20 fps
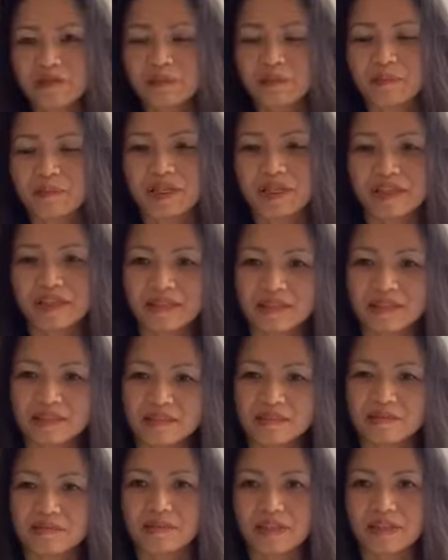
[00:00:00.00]
for me,
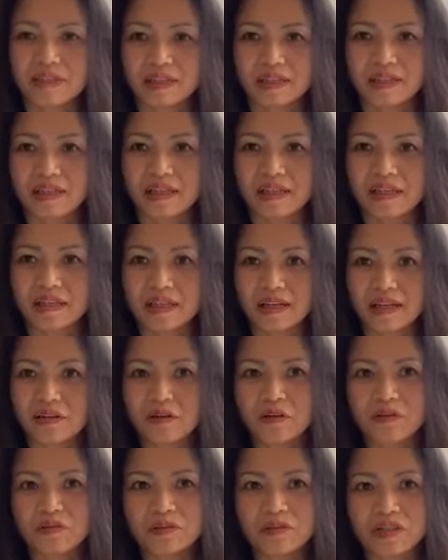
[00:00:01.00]
it's really, I
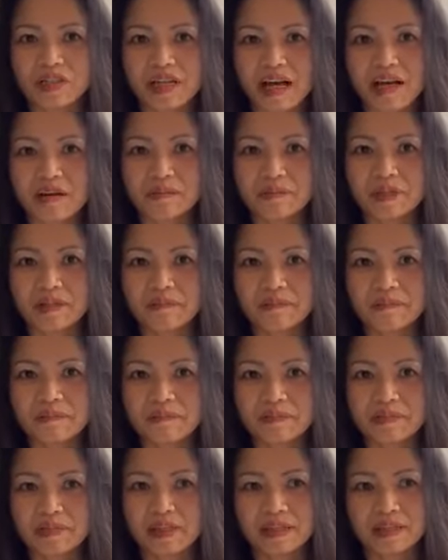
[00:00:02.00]
overcome it
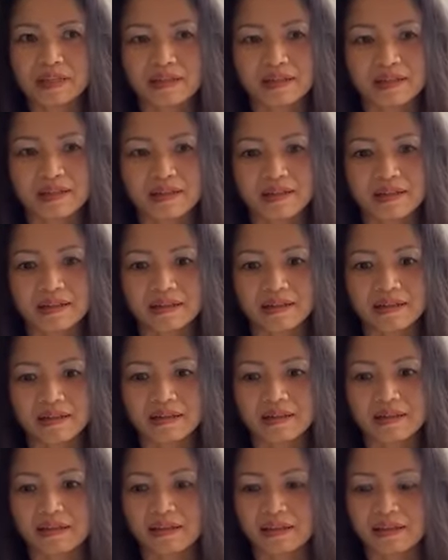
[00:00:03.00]
in
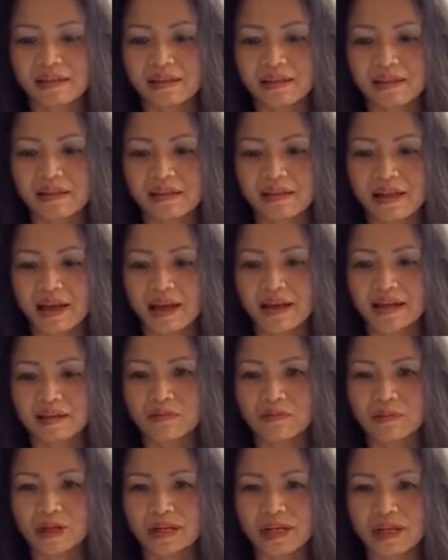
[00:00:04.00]
thinking that
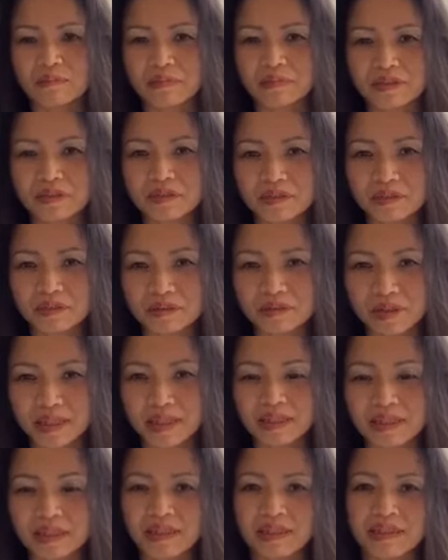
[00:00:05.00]
what I'm
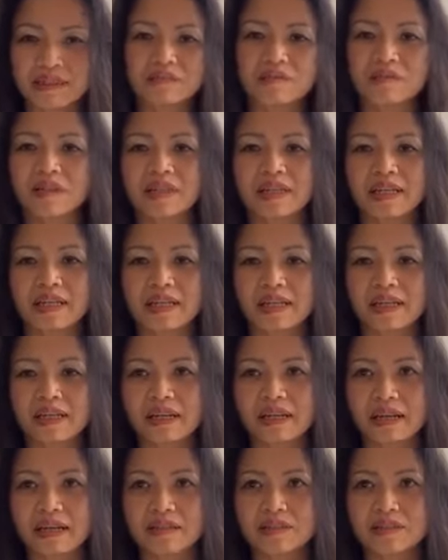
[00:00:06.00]
doing is really
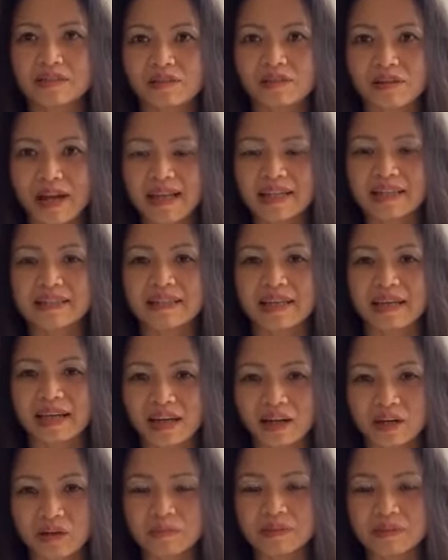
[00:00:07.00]
trying to
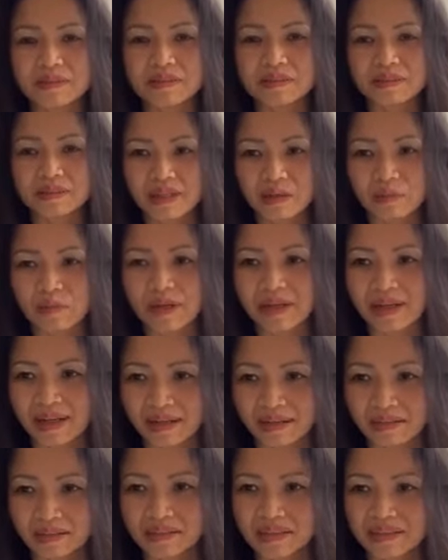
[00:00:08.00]
help someone
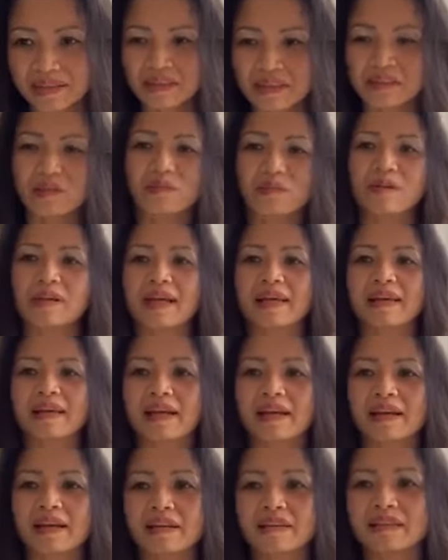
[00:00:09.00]
else. And so when I
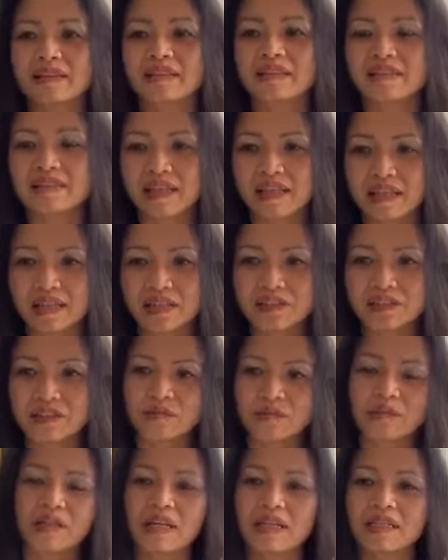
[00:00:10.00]
get on the stage
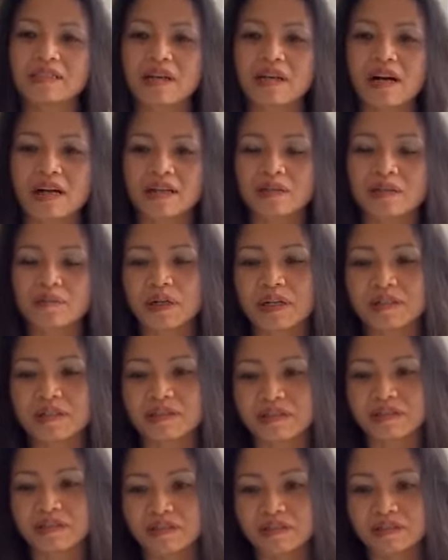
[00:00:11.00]
and when I talk about a
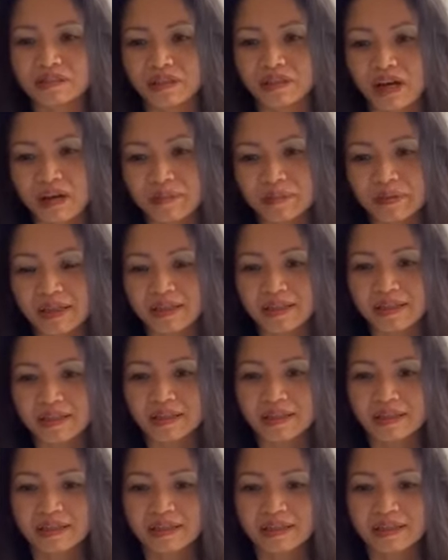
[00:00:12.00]
certain topic,